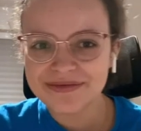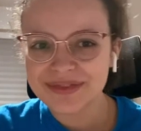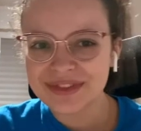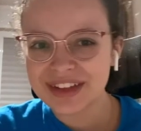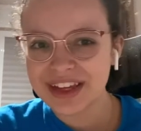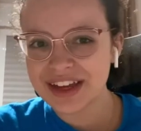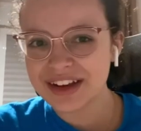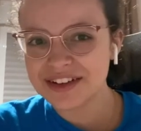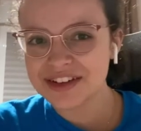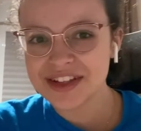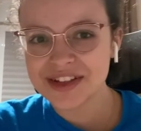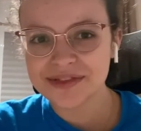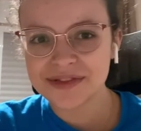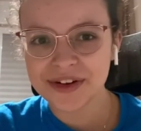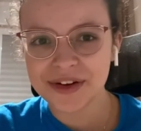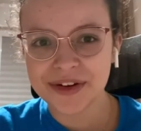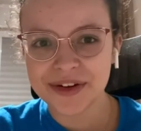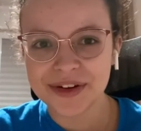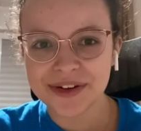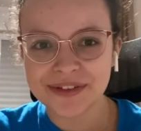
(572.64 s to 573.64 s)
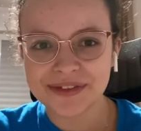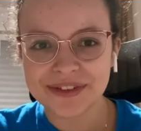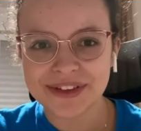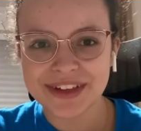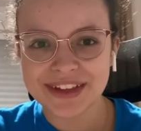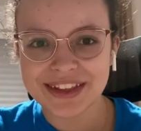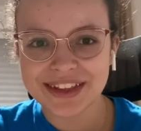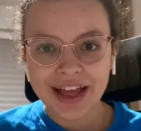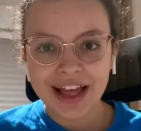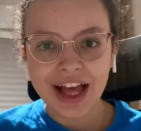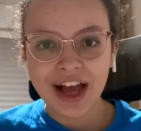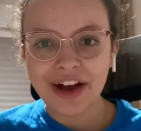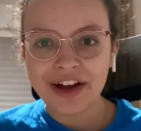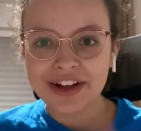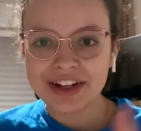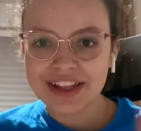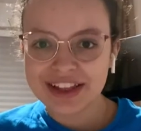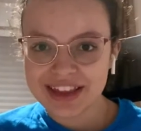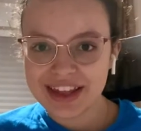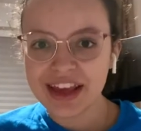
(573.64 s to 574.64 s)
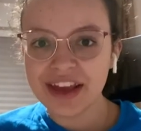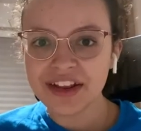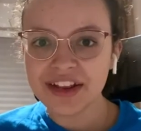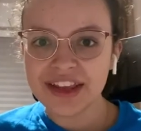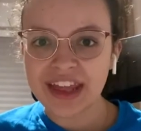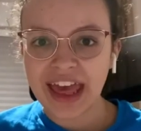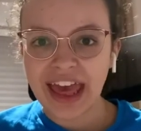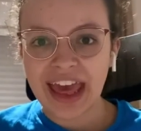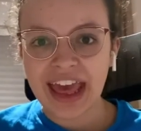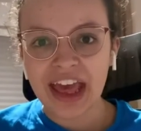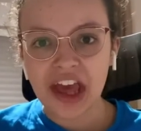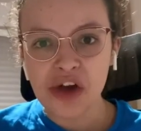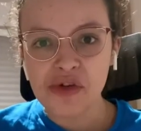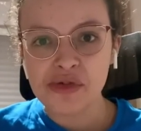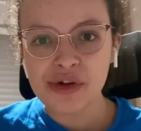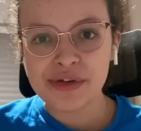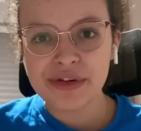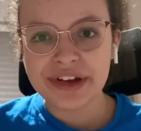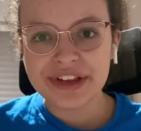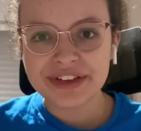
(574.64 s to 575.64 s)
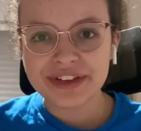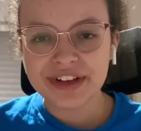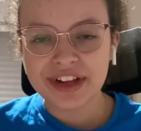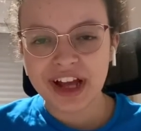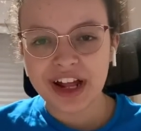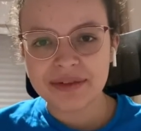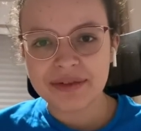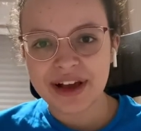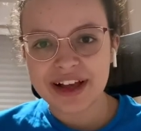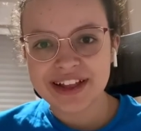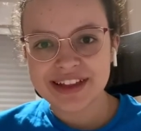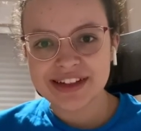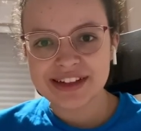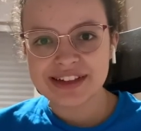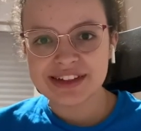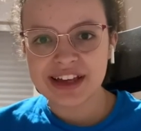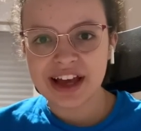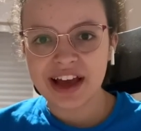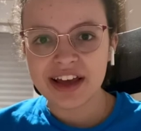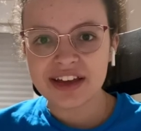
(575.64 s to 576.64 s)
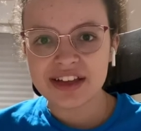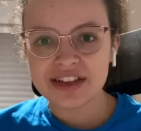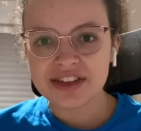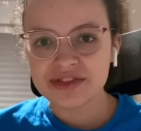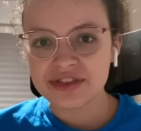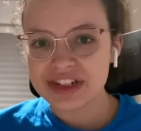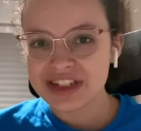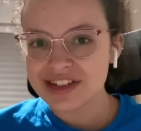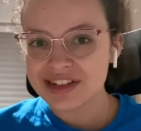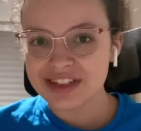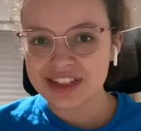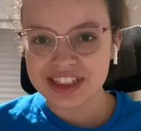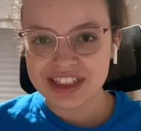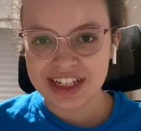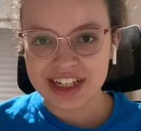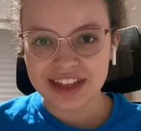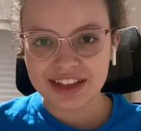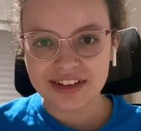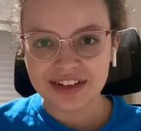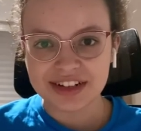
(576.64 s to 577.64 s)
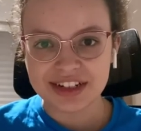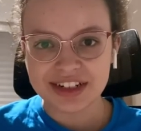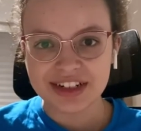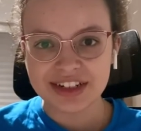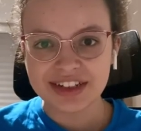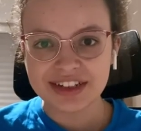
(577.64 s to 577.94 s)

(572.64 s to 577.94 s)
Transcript: Here's a photo of it. On the second day, we went to the Advanced Science Research Center.